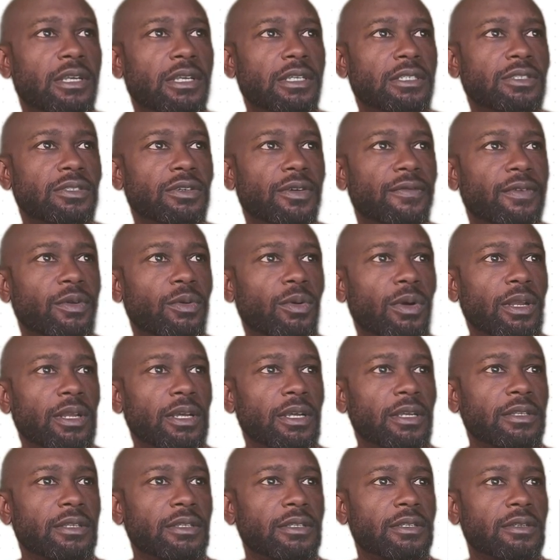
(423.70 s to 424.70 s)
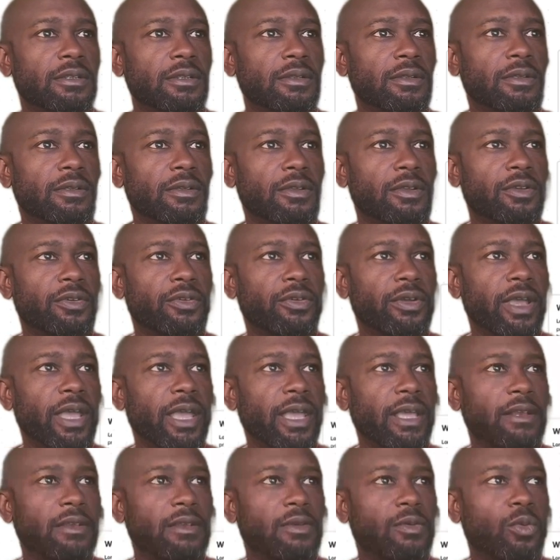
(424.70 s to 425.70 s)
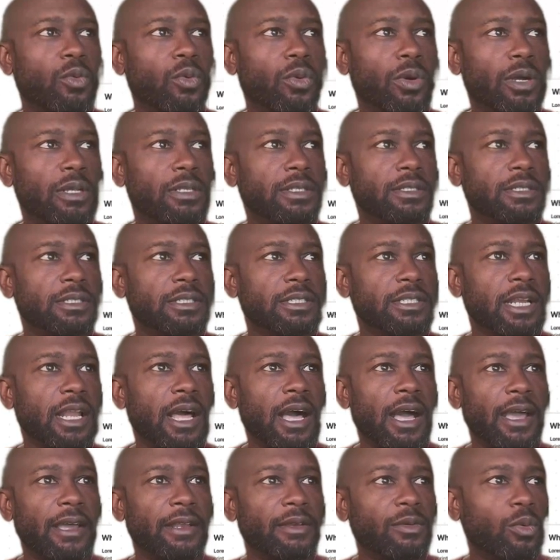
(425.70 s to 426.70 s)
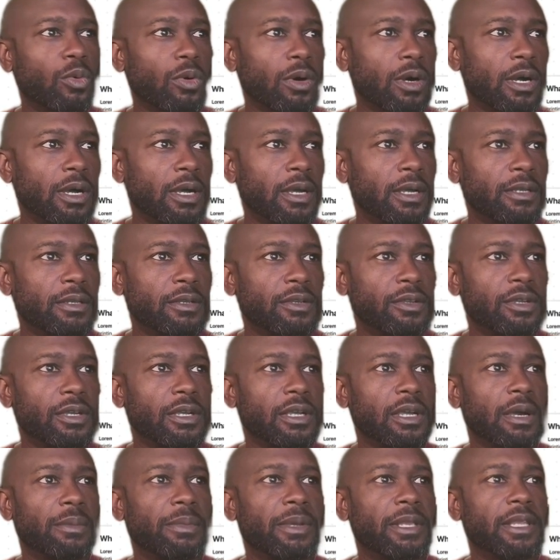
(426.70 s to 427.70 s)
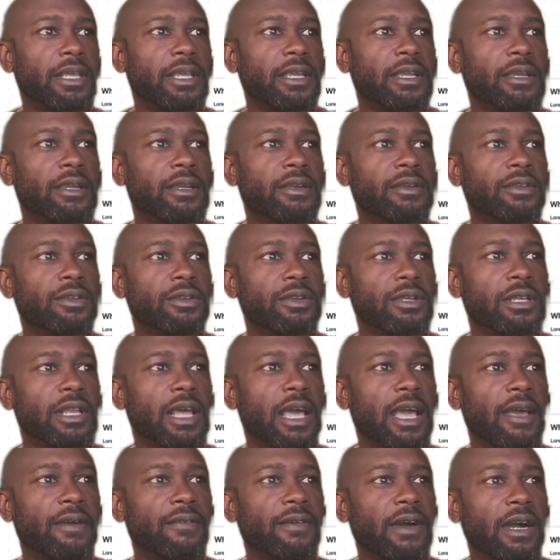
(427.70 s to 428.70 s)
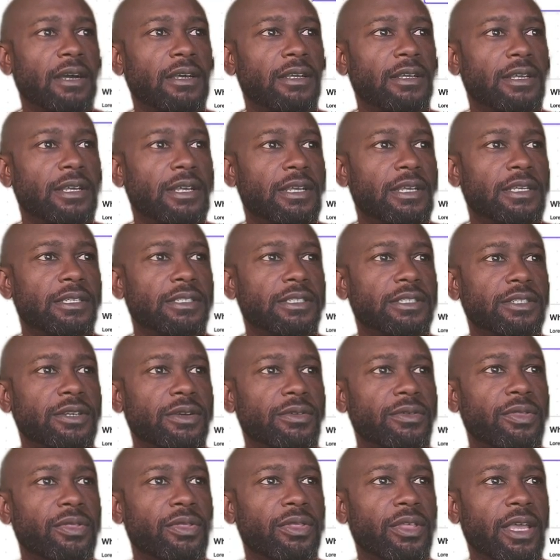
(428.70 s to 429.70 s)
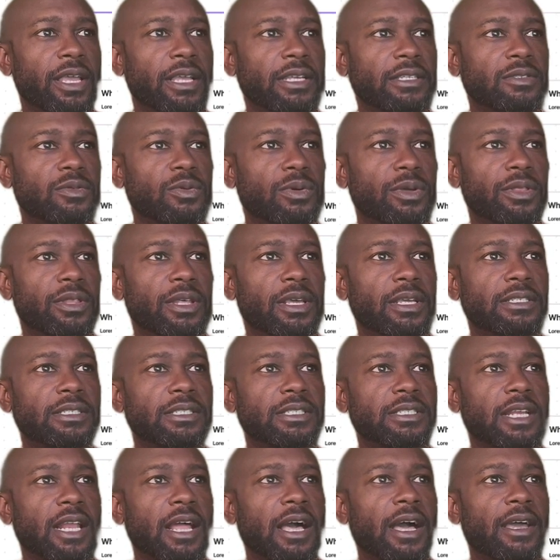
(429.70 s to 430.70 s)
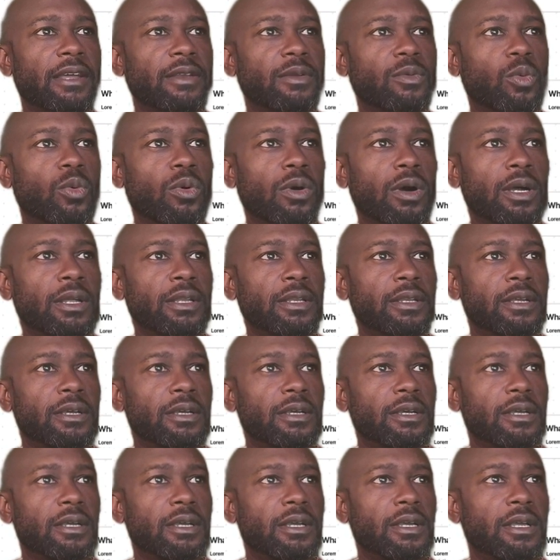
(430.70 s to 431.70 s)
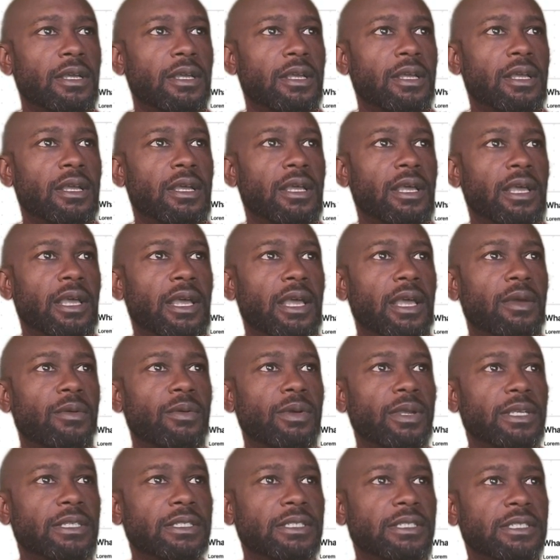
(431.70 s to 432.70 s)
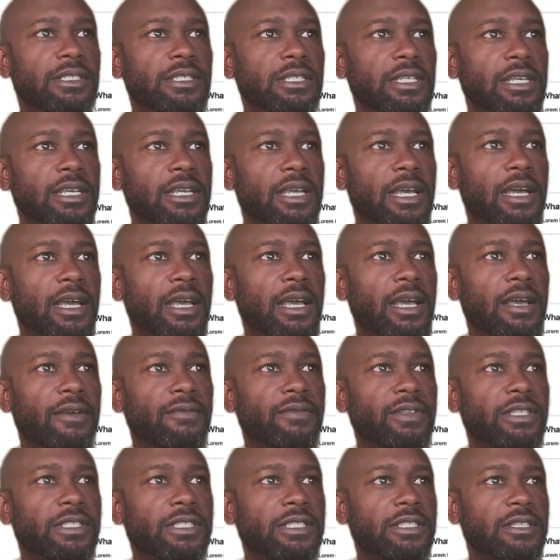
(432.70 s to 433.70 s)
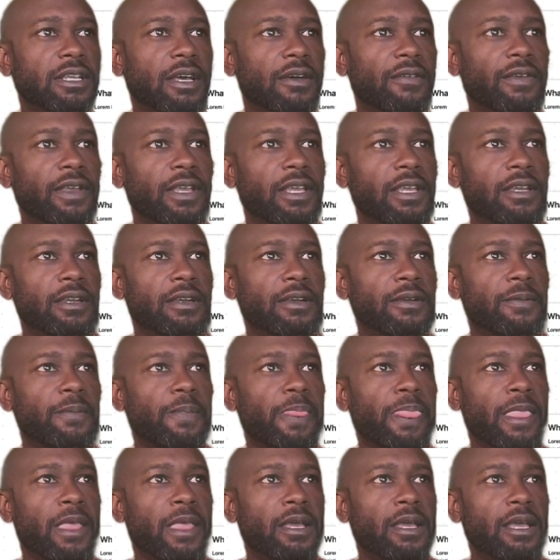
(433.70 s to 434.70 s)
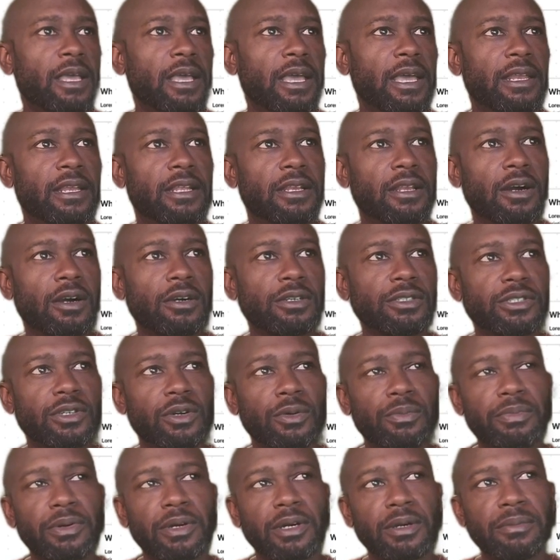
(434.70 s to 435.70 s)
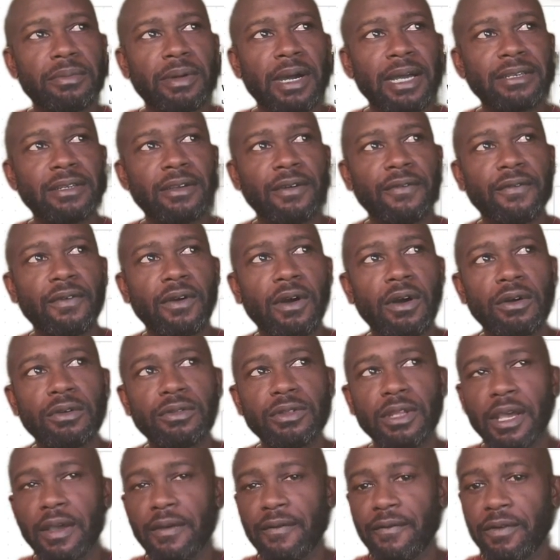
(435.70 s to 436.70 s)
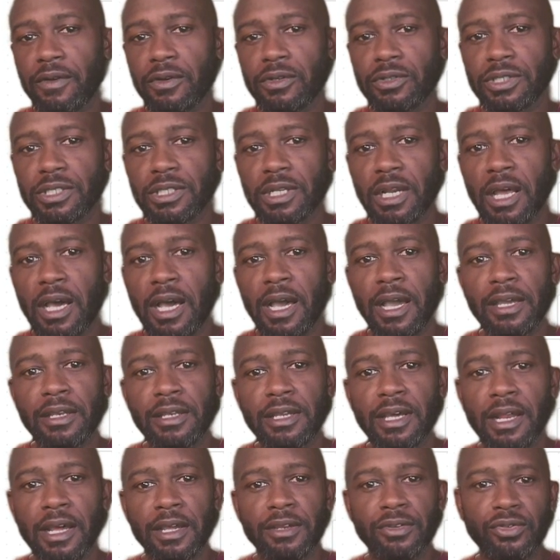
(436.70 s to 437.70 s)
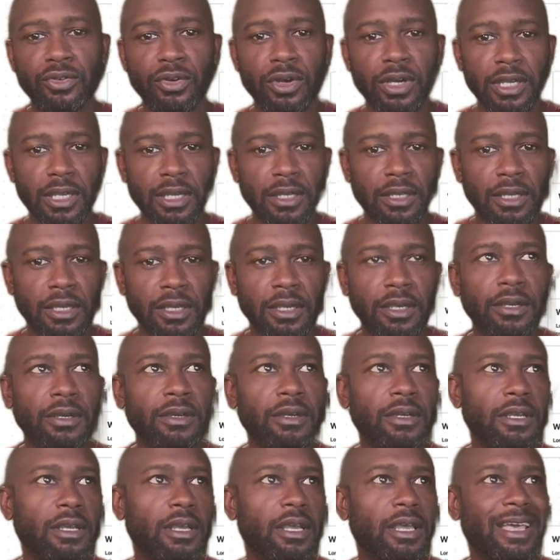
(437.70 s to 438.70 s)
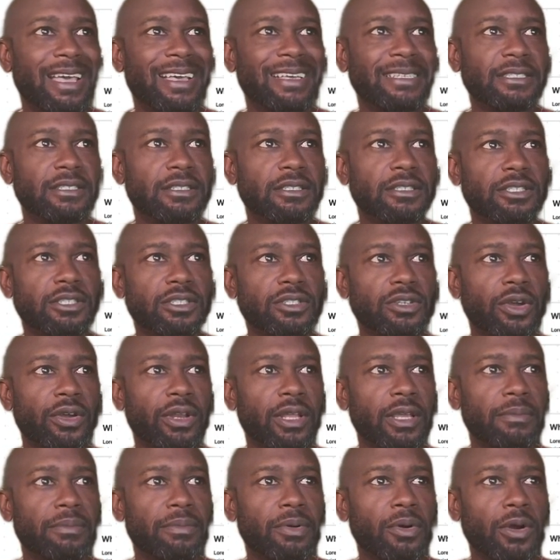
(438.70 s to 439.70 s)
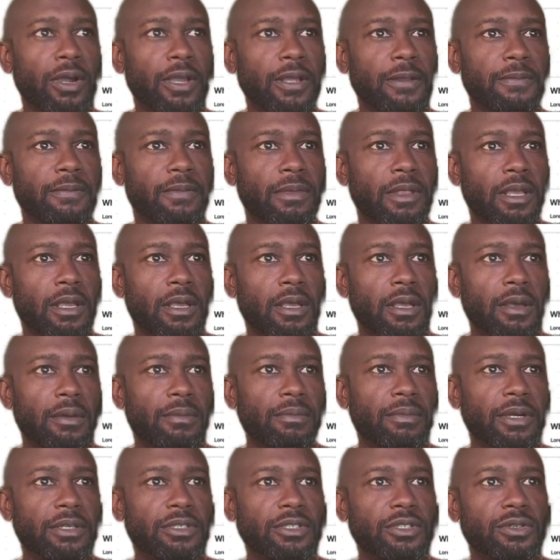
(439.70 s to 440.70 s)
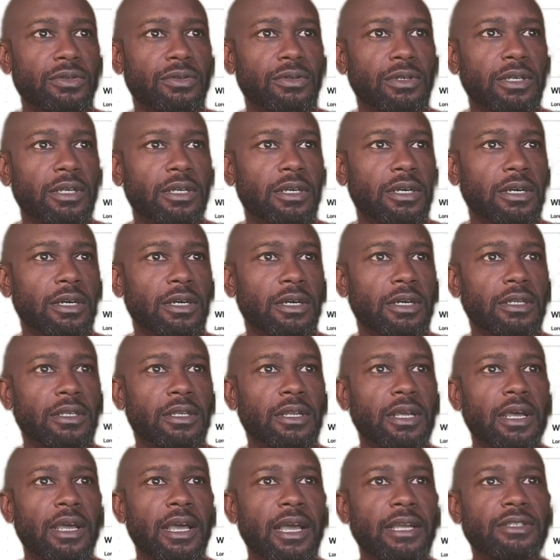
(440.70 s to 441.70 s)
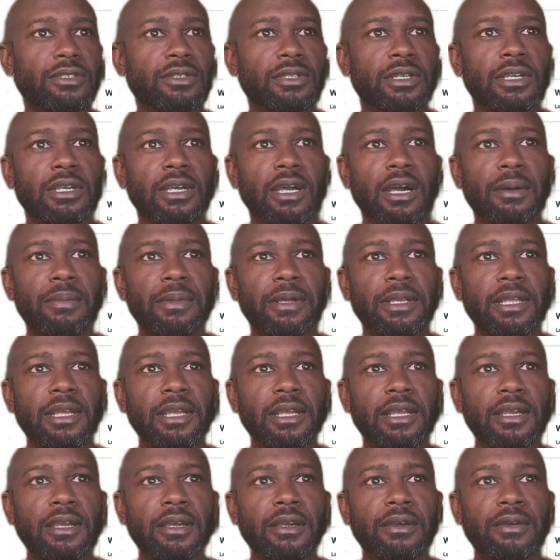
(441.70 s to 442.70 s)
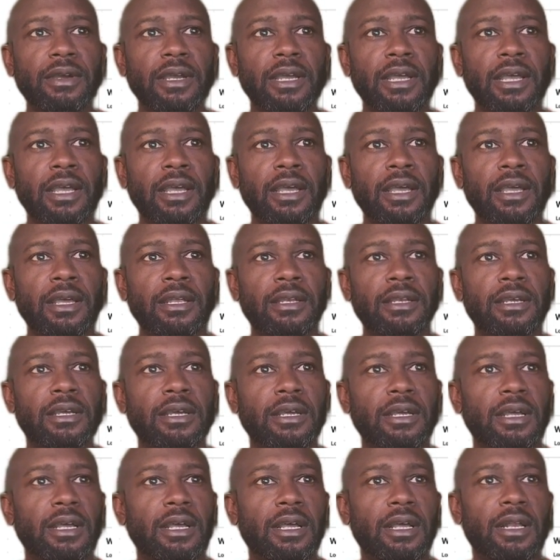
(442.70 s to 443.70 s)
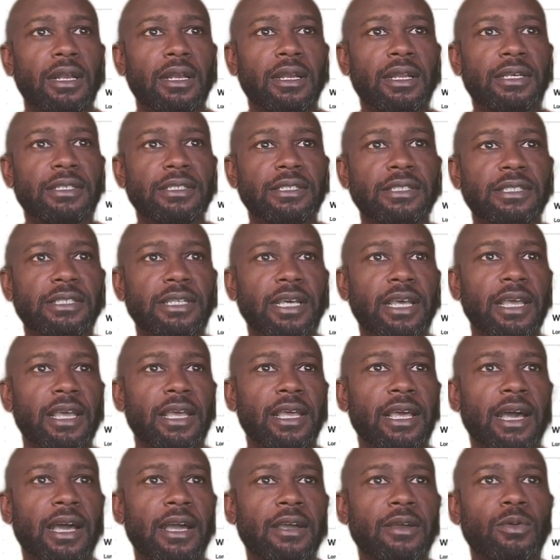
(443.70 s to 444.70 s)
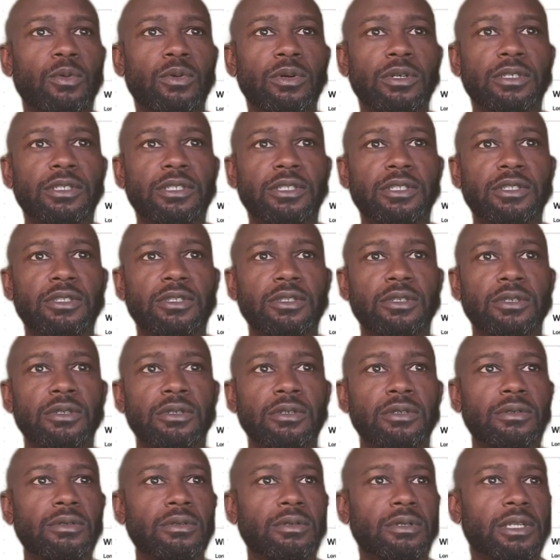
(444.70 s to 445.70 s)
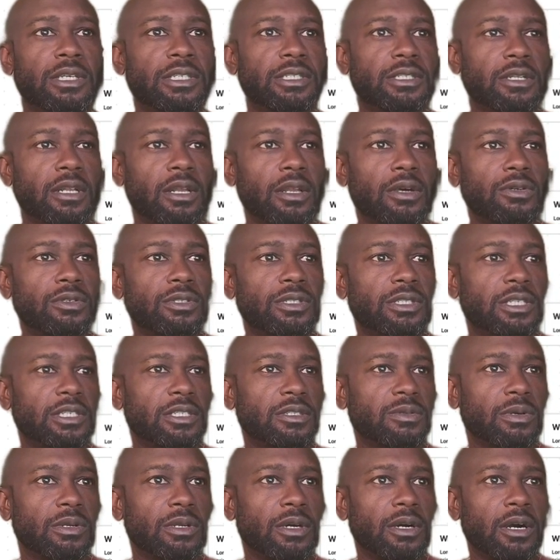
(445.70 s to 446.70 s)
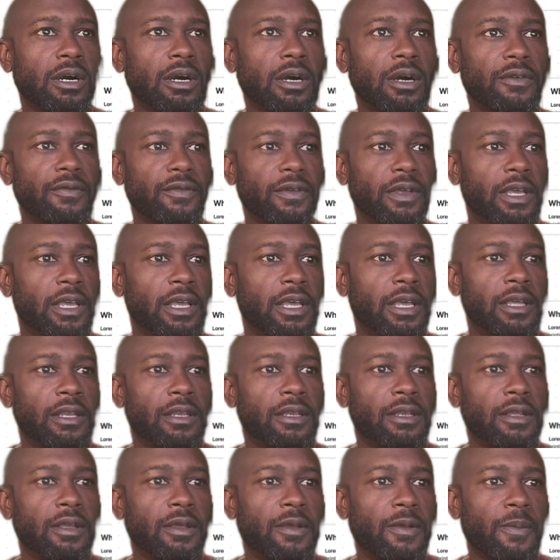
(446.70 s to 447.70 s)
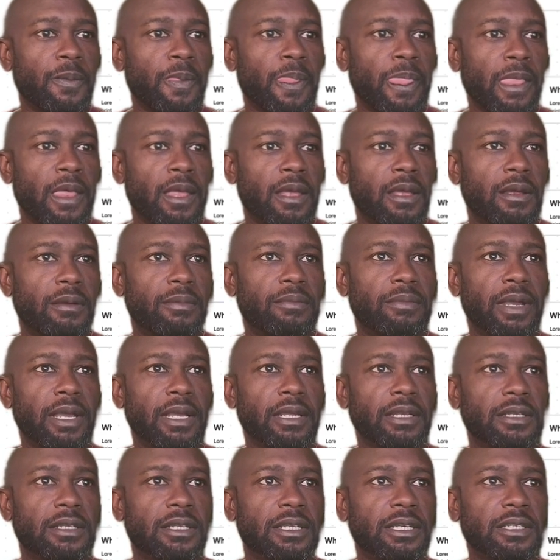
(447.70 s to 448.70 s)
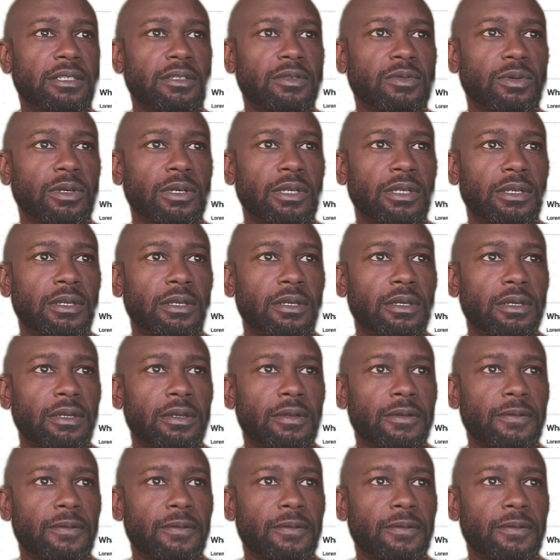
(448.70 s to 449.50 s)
So if you want to create one slide one, you can come in here, you can have uh, certain things within slide one. And we can see I have this stuff here. And it also put by default that first slide that I drug in here as the starting point. But you could actually come in here and let's say I was to, let's close this one off and make this one,